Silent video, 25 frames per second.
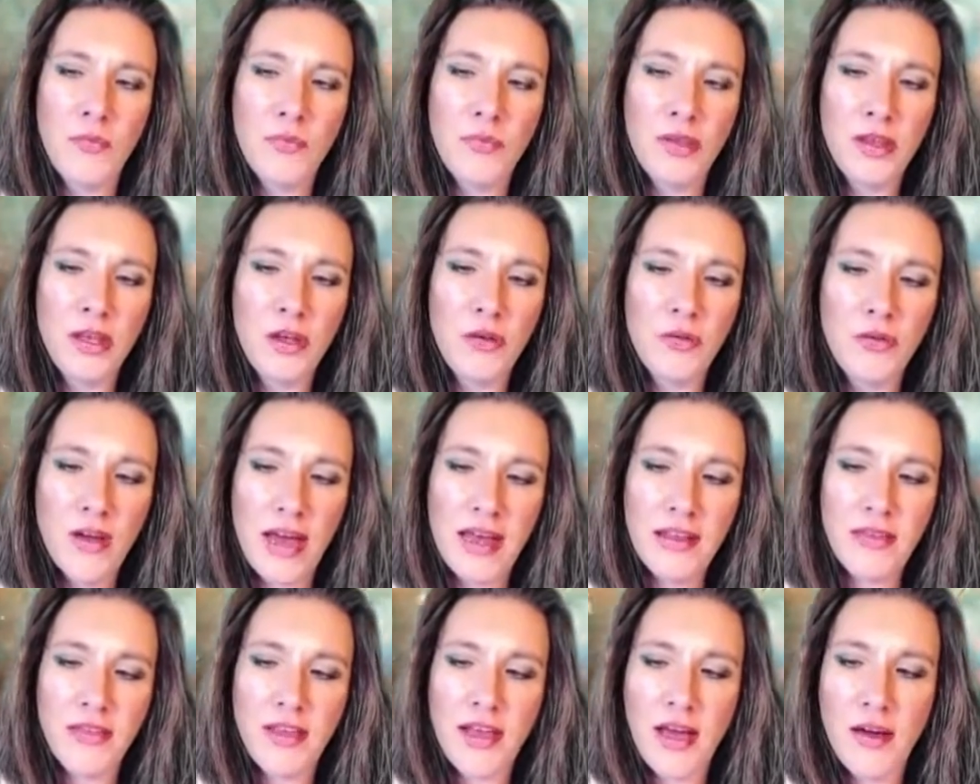you
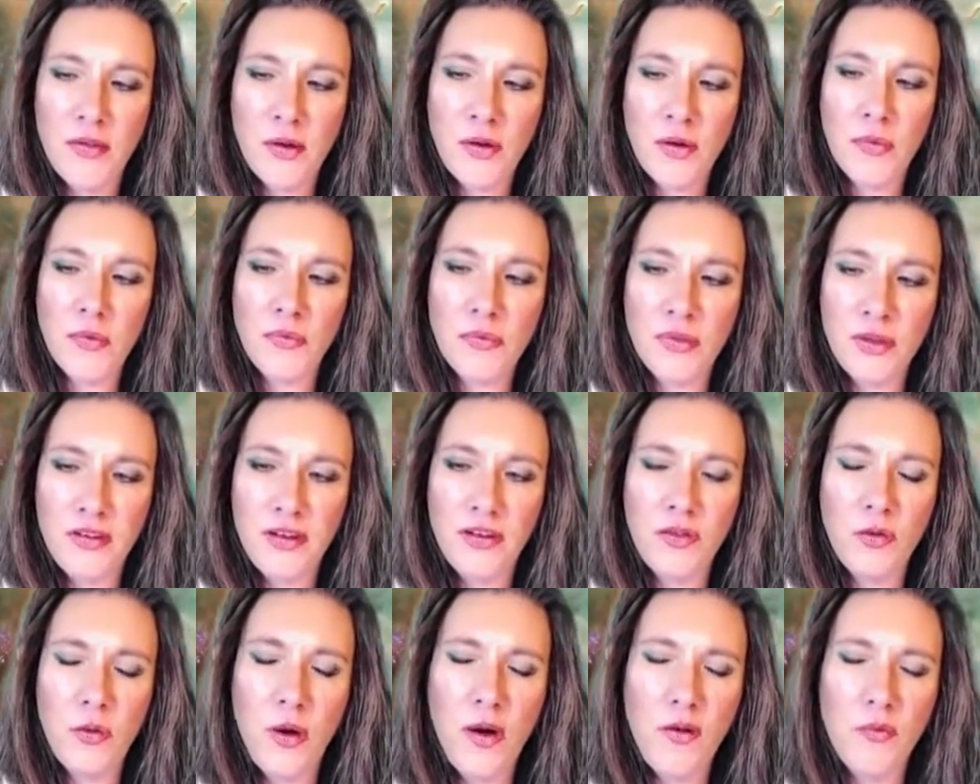take the
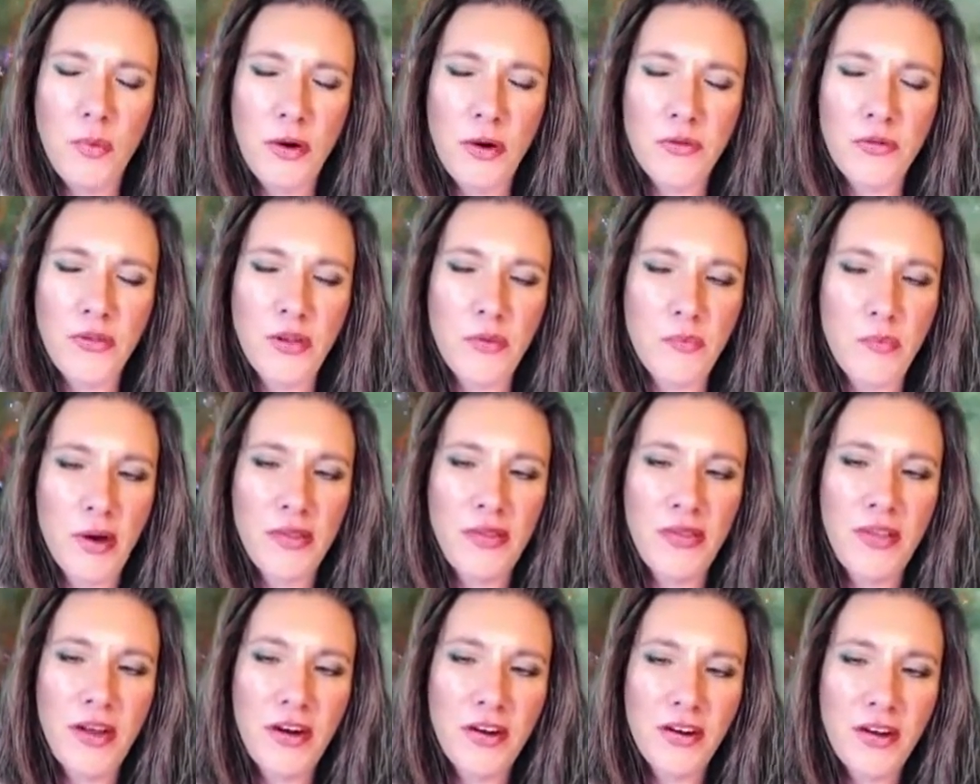D12 person,
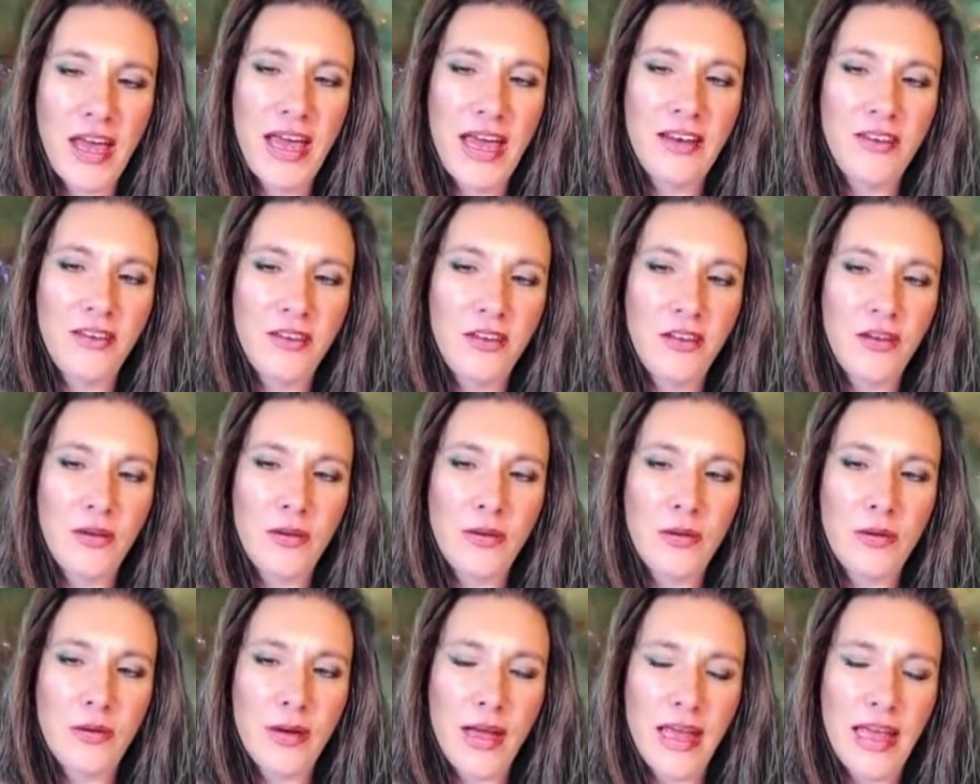put their
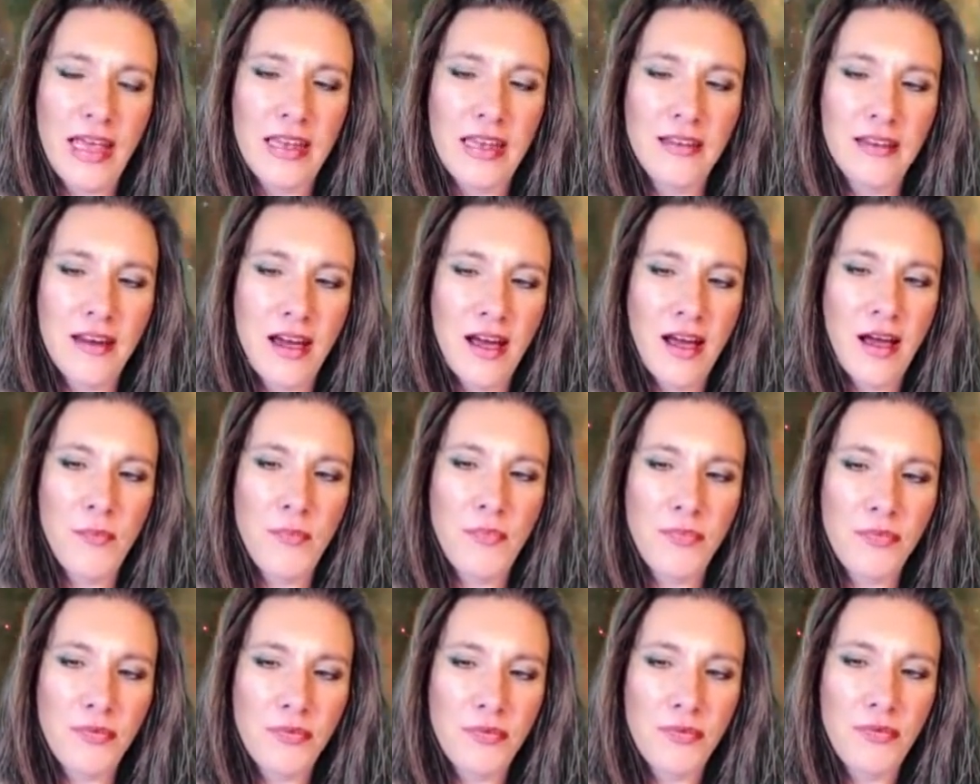Ketu in
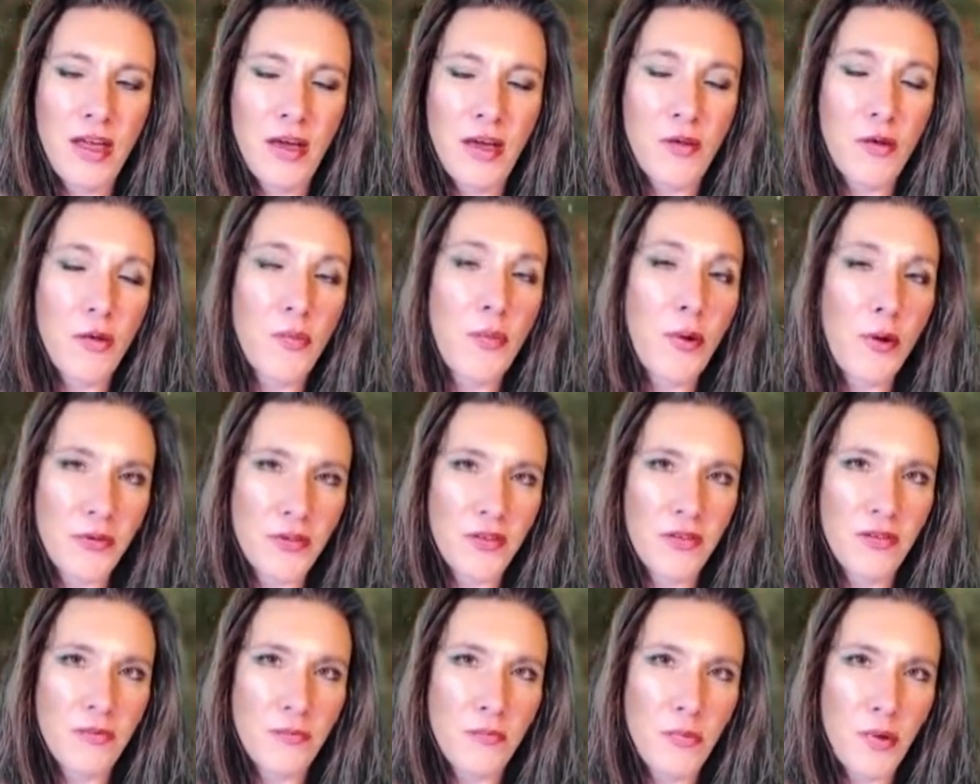the other
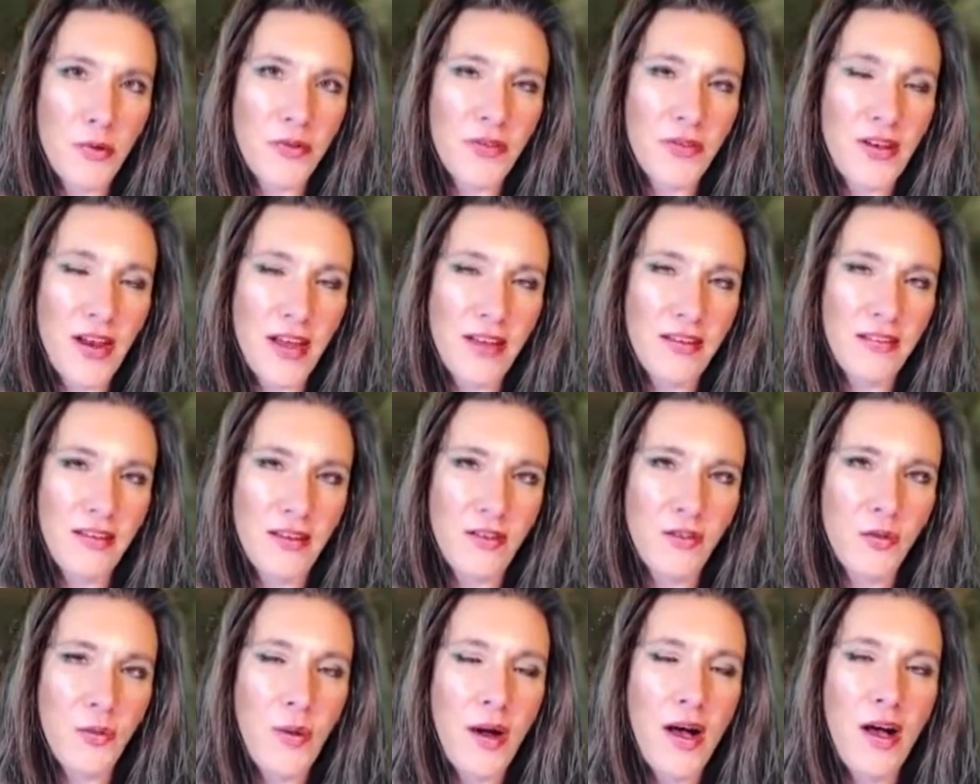person A's
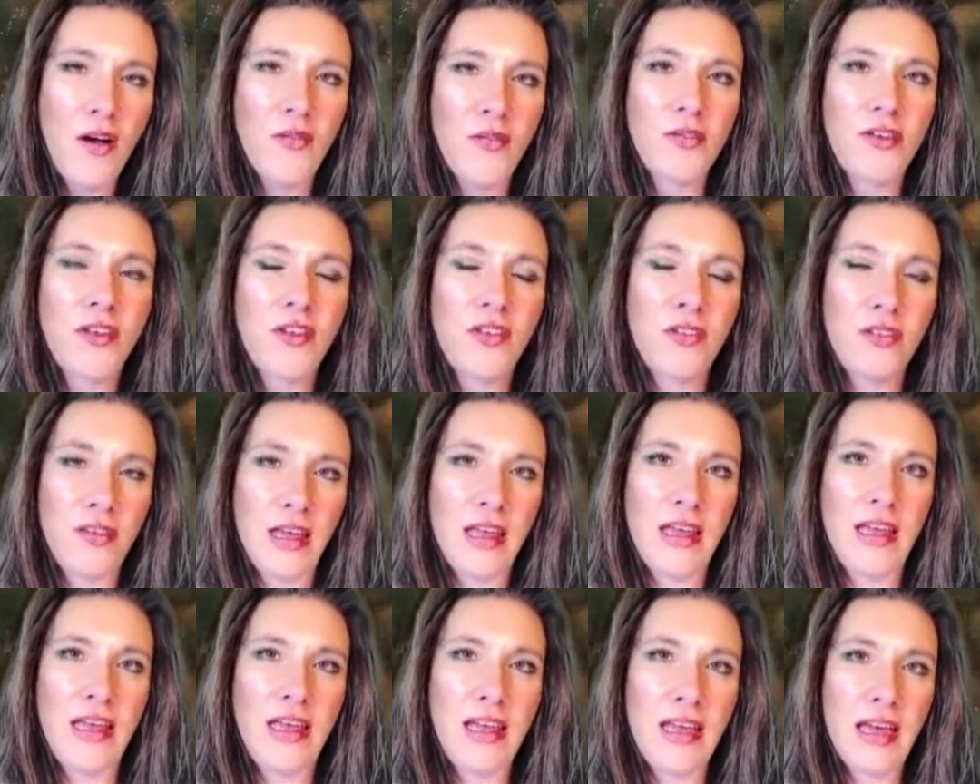D12 to
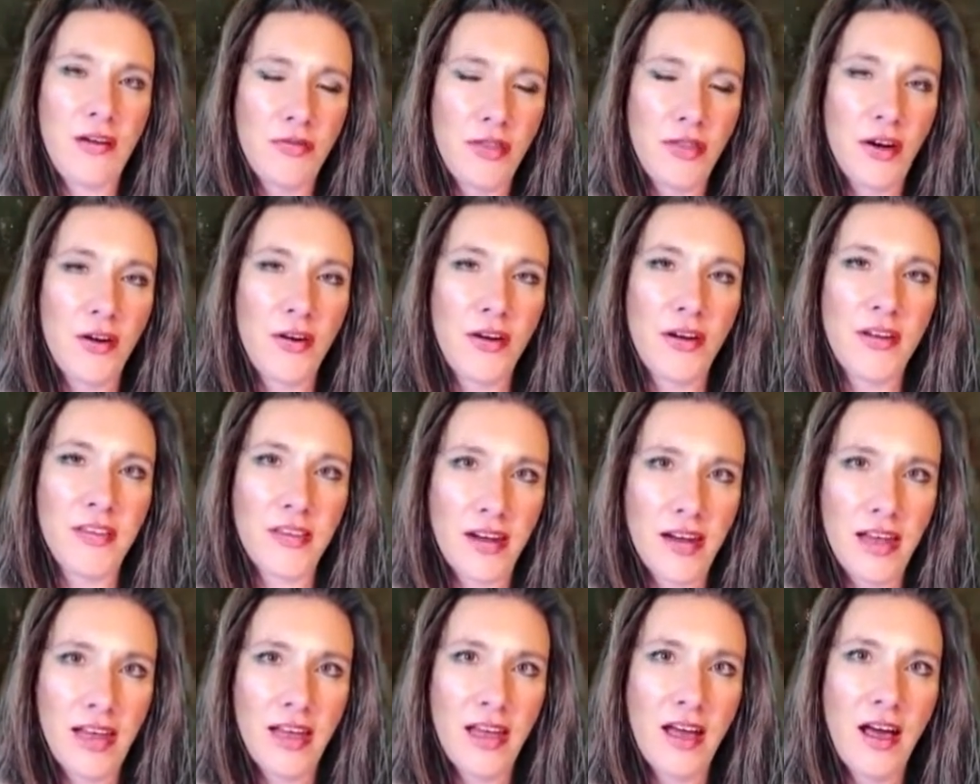see if there is
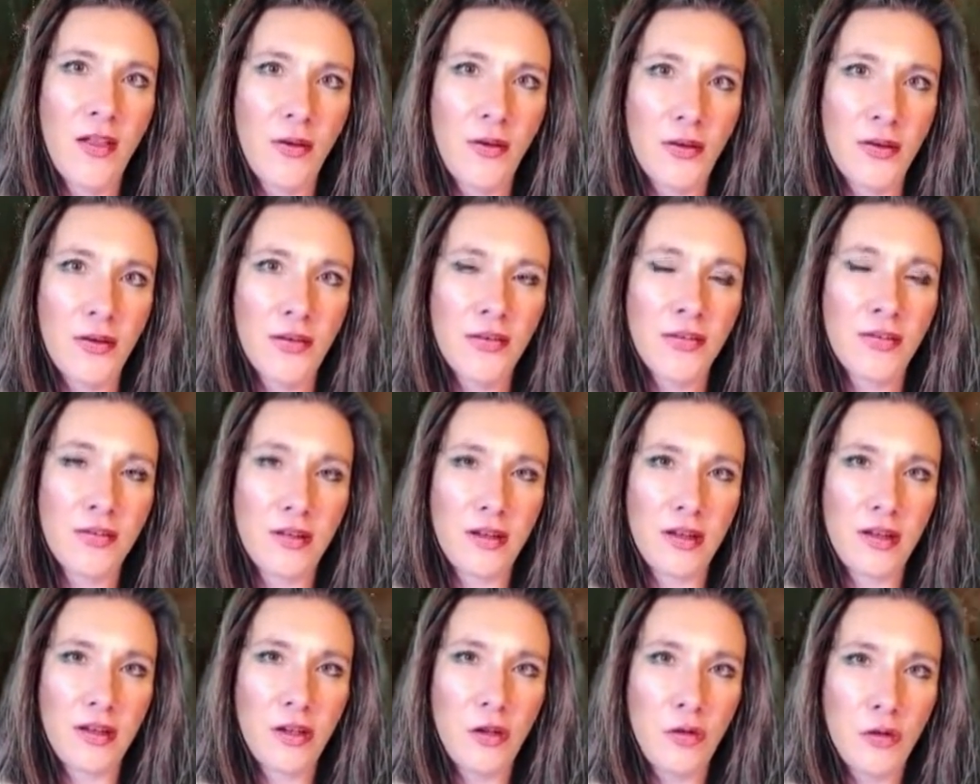any other,
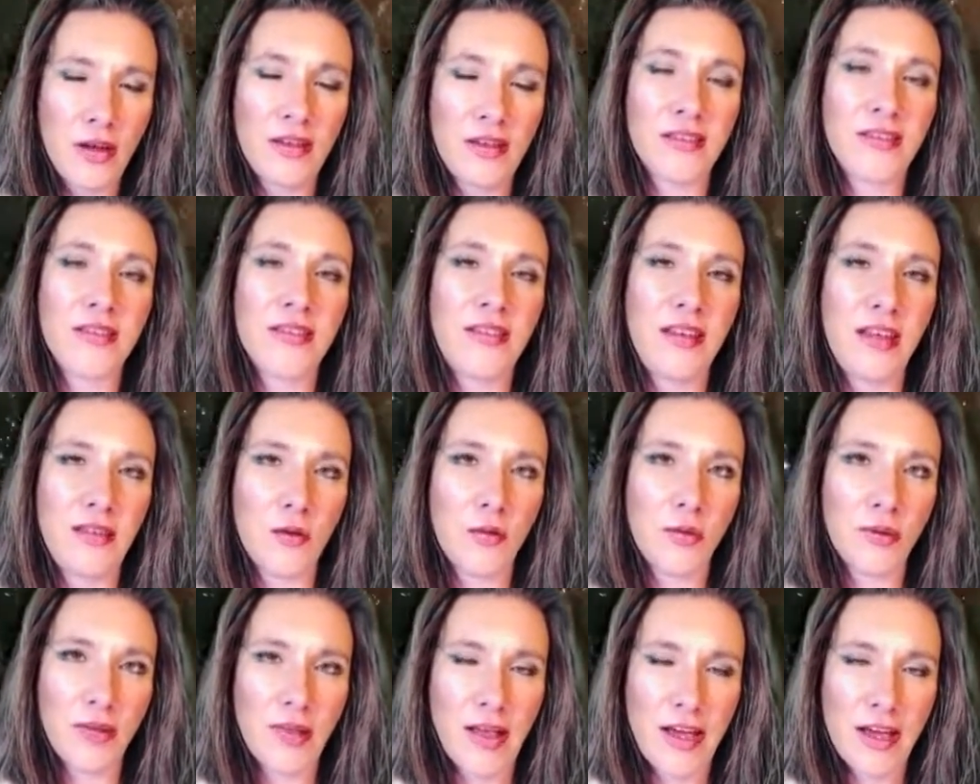you can see the
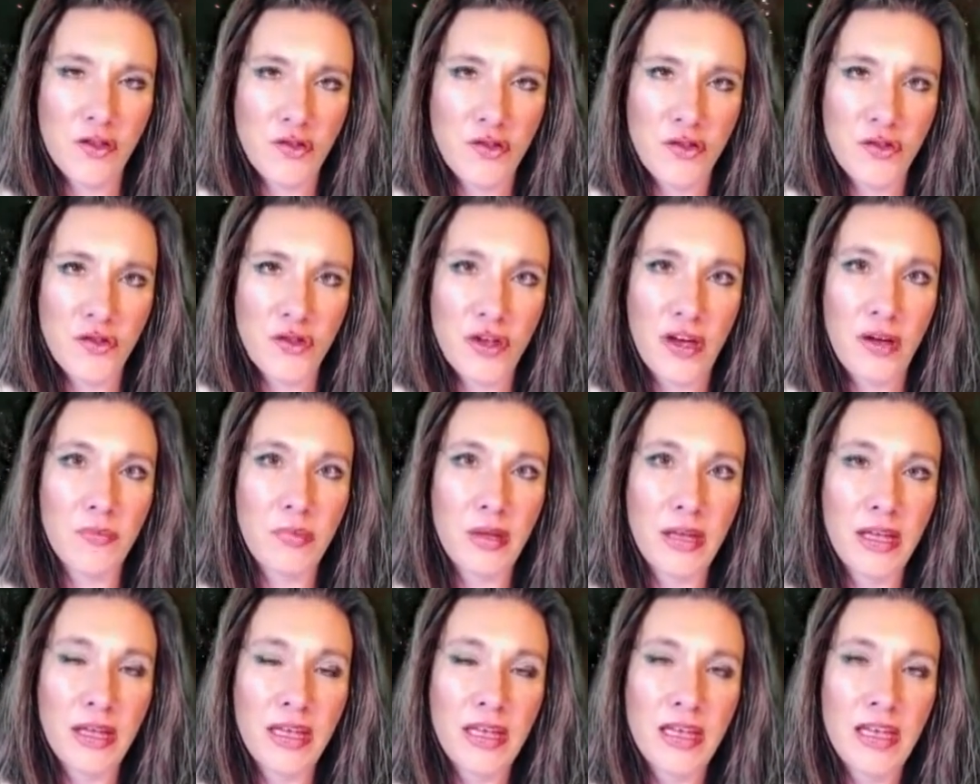relationship
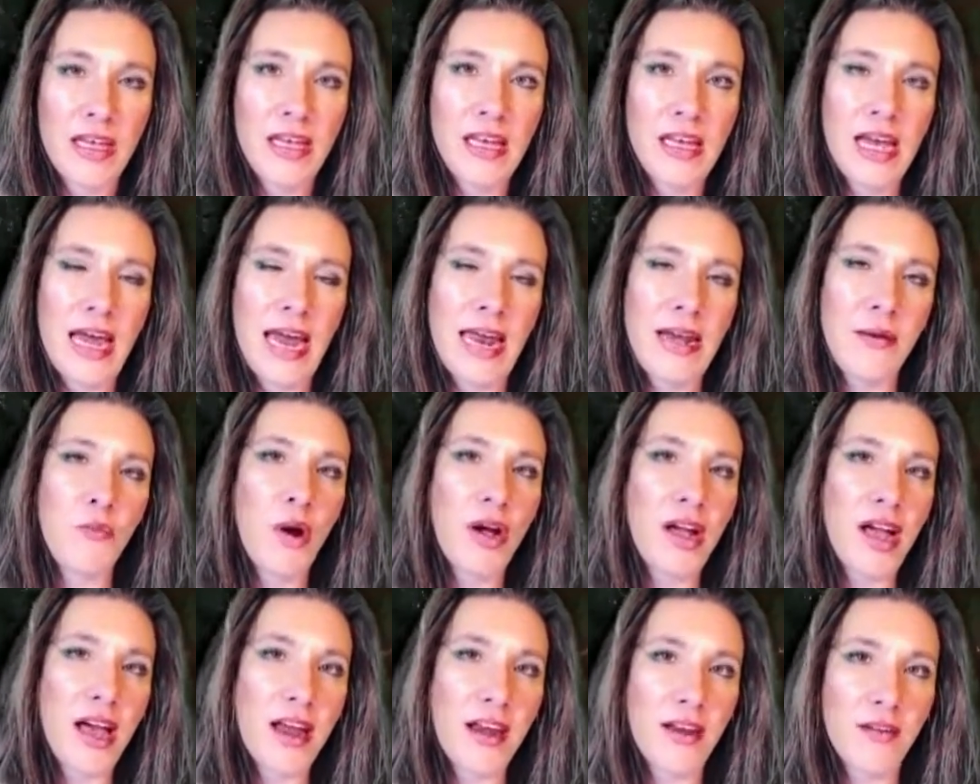and
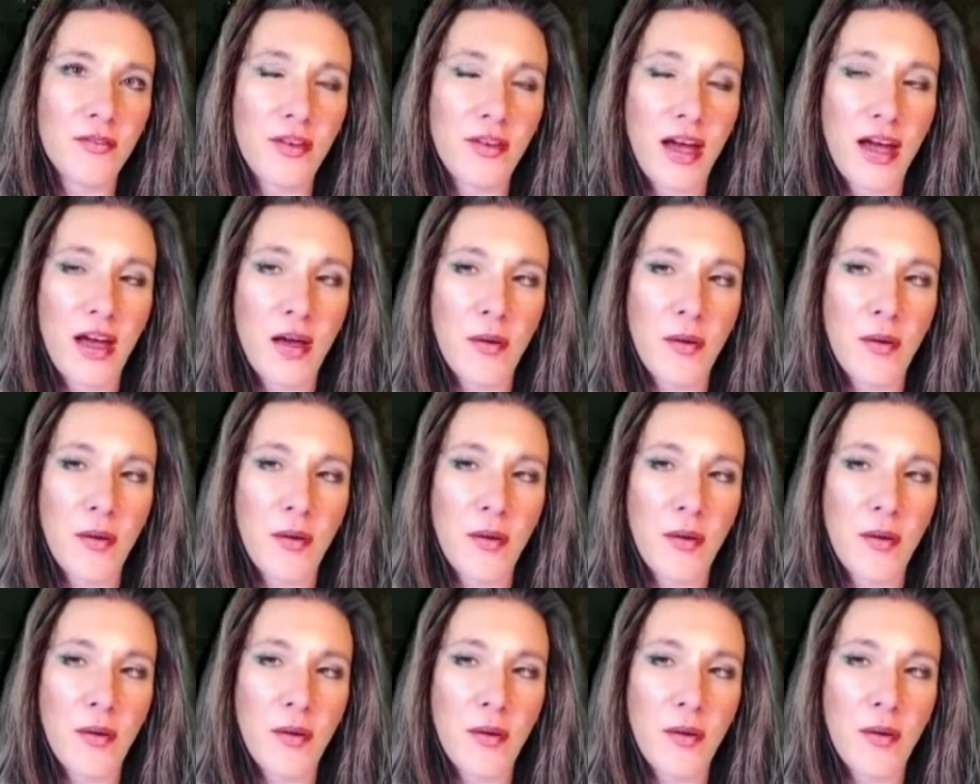what kind of,